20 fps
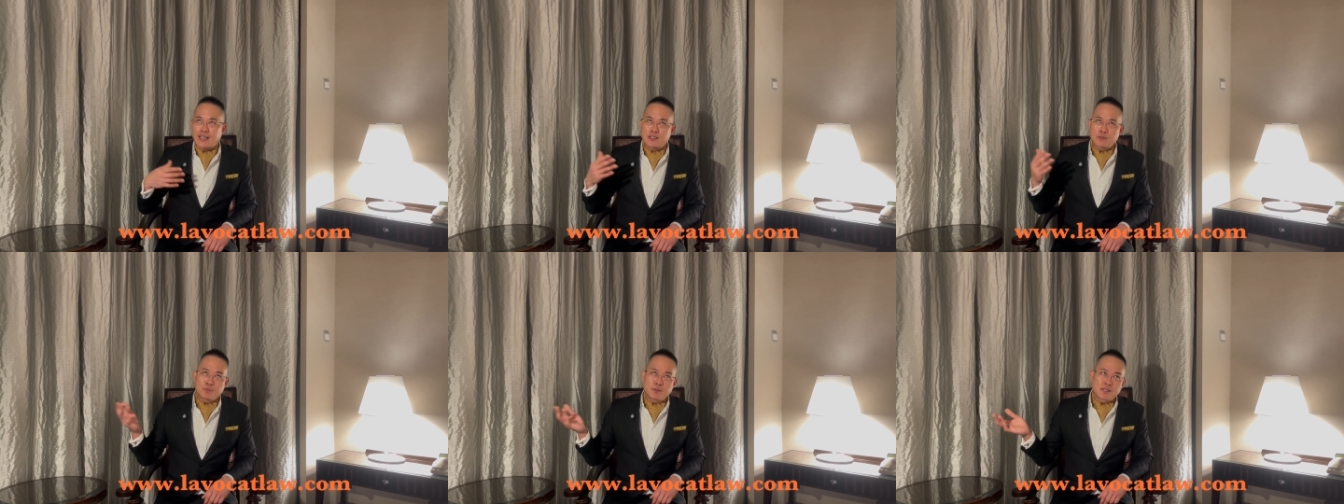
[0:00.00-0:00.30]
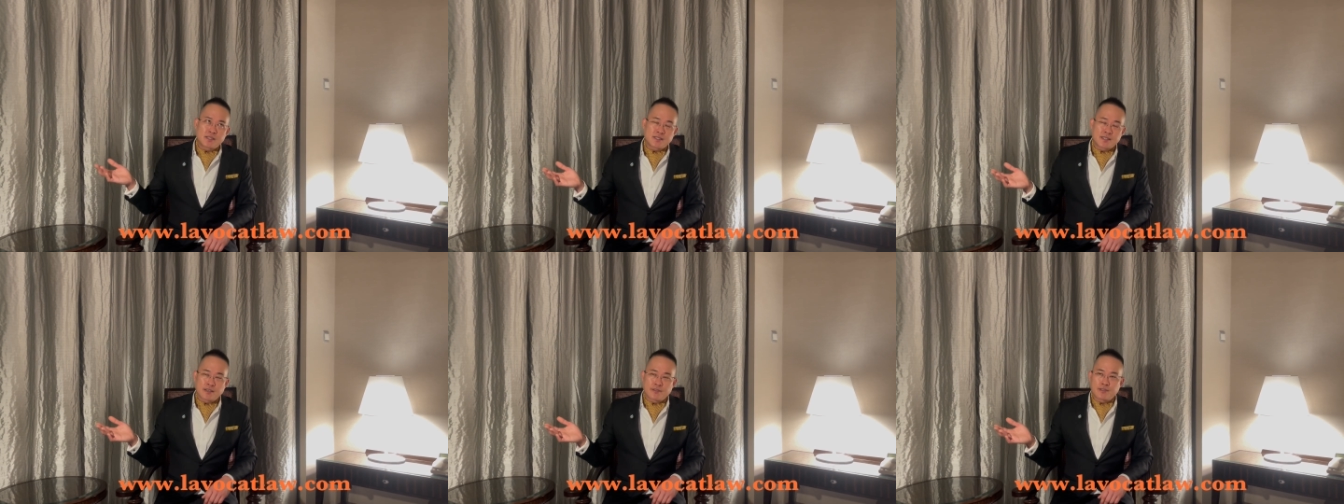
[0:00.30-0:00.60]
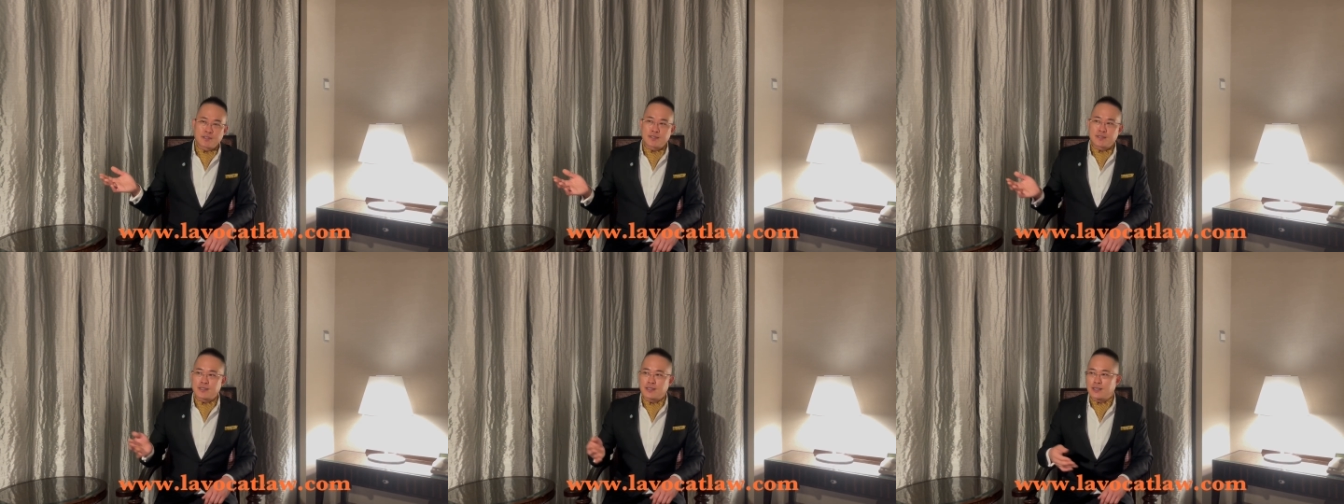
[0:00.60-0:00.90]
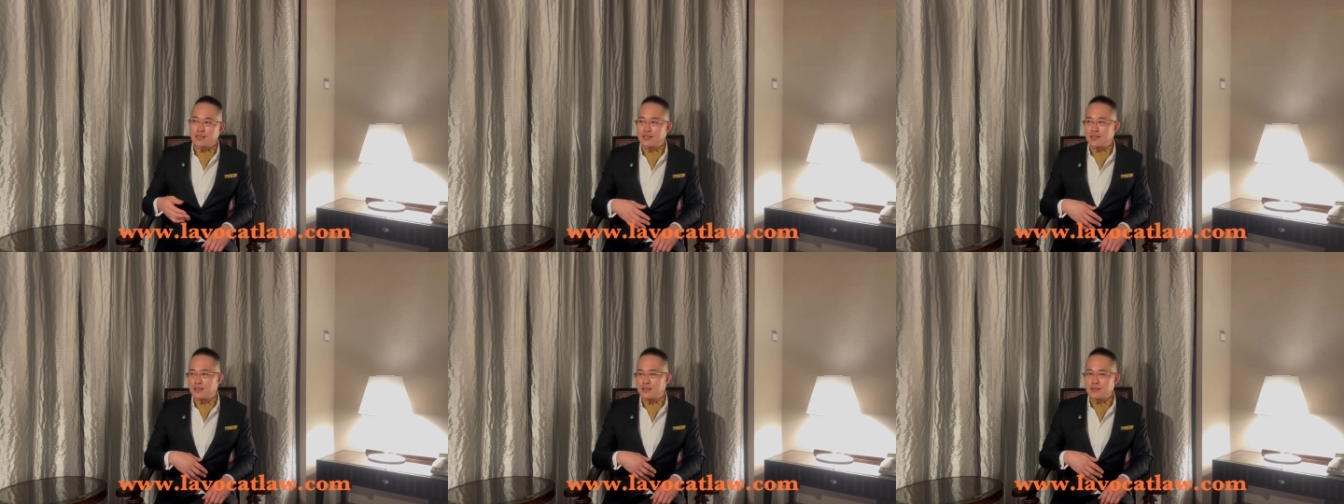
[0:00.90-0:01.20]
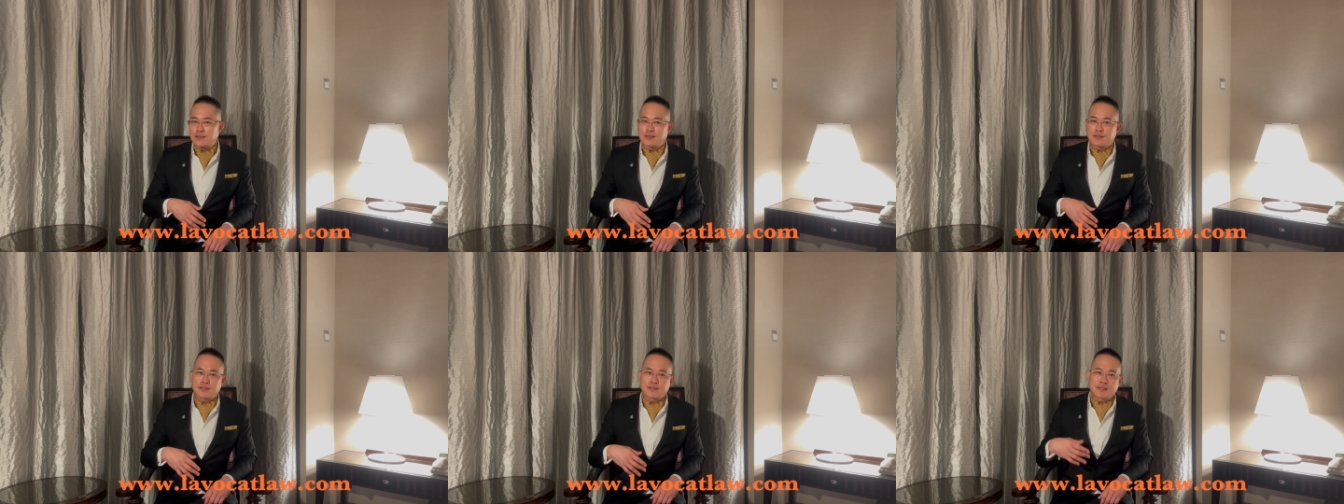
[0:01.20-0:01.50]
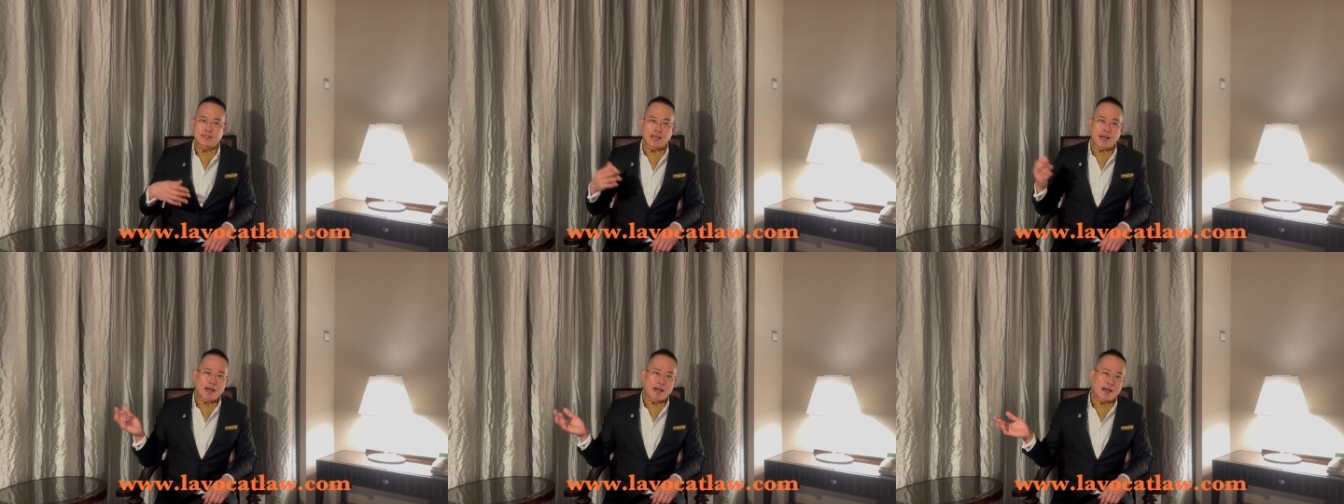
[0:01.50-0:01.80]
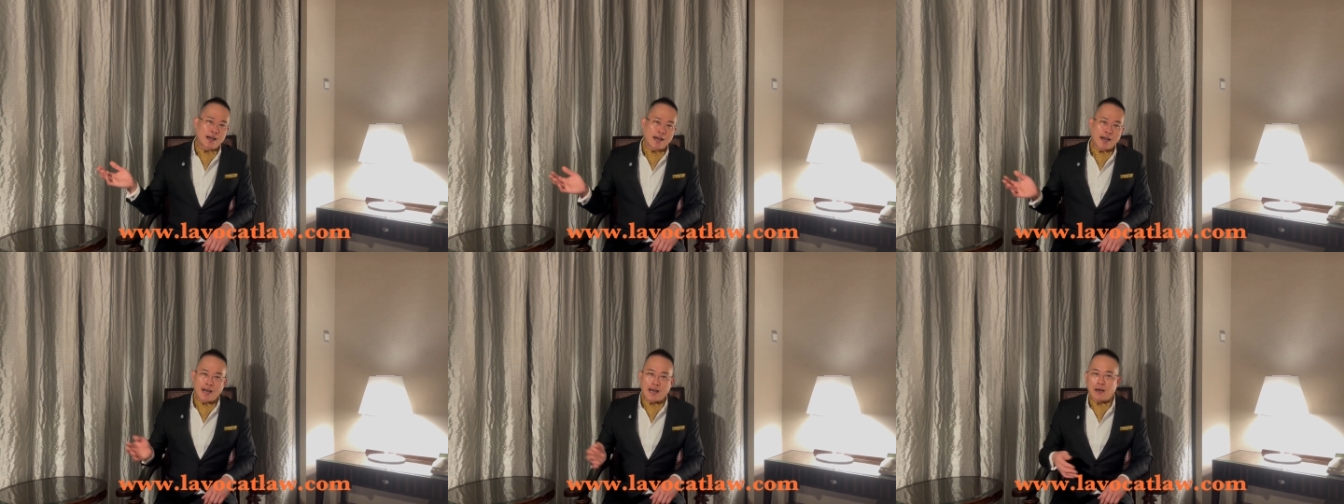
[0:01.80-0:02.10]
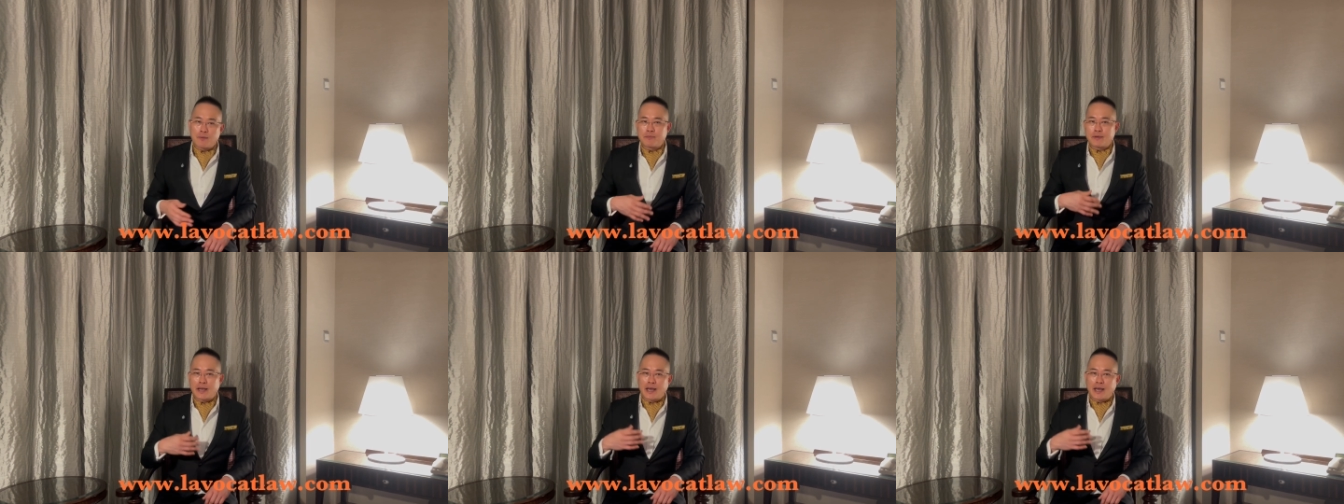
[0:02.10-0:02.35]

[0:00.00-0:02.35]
SP services, Starhub,